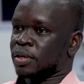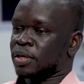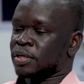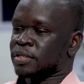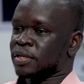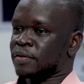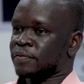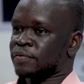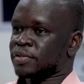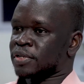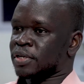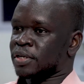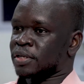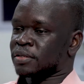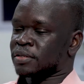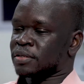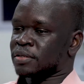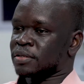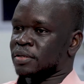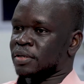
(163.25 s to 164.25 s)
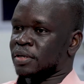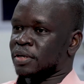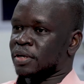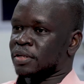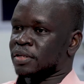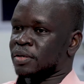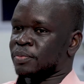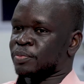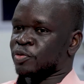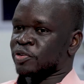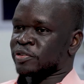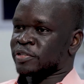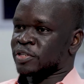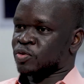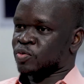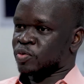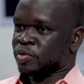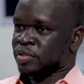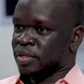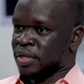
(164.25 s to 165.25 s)
As I've said, the
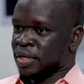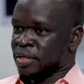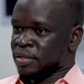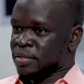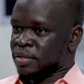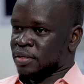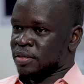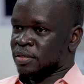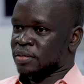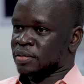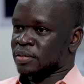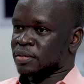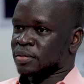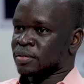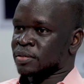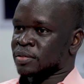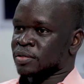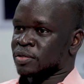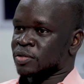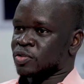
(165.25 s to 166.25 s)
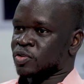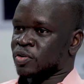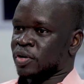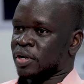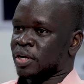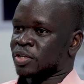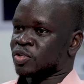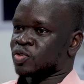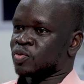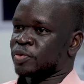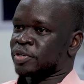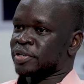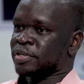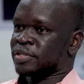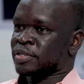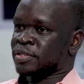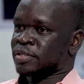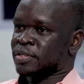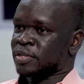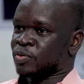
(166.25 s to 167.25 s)
process was lengthy, so I had to be
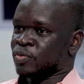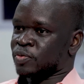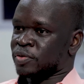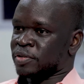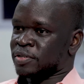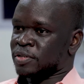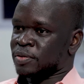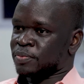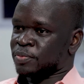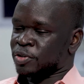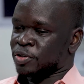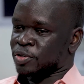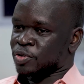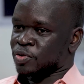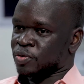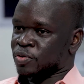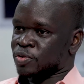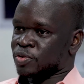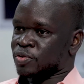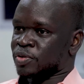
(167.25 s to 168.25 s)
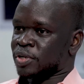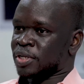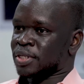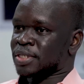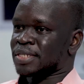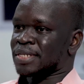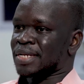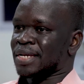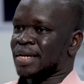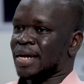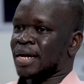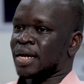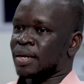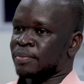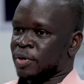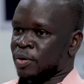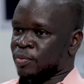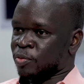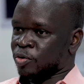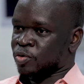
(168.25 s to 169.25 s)
registered with the CPSO so that
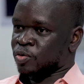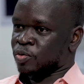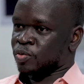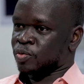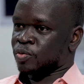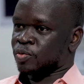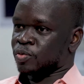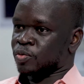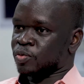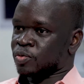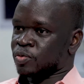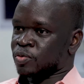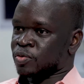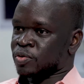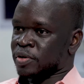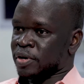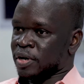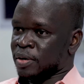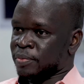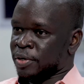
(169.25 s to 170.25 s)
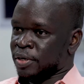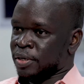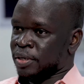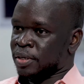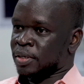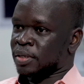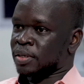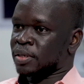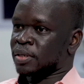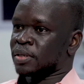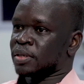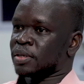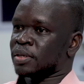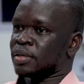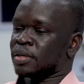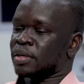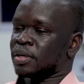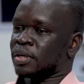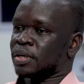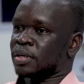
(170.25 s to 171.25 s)
I'm able to scrub in
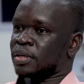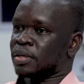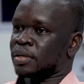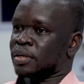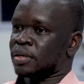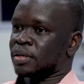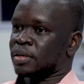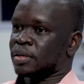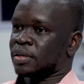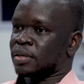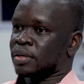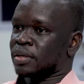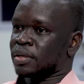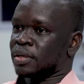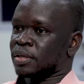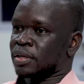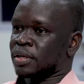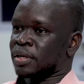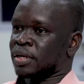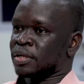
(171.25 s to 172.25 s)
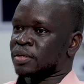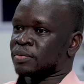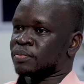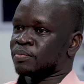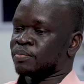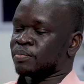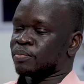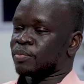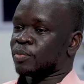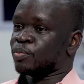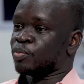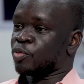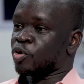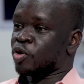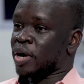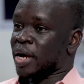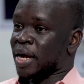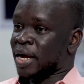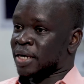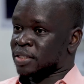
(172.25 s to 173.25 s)
and get
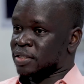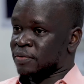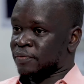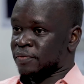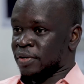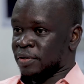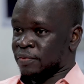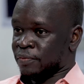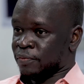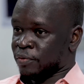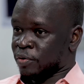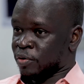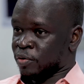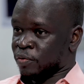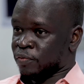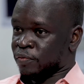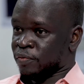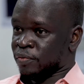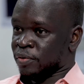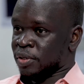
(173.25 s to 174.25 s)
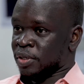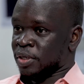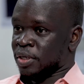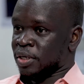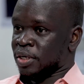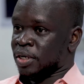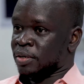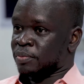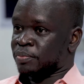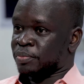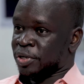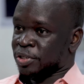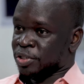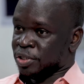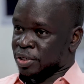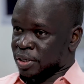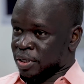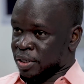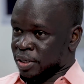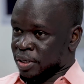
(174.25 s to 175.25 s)
more actively involved in
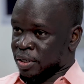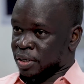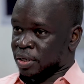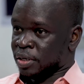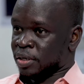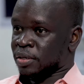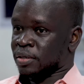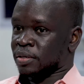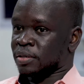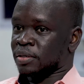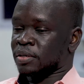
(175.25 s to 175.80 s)
patient care,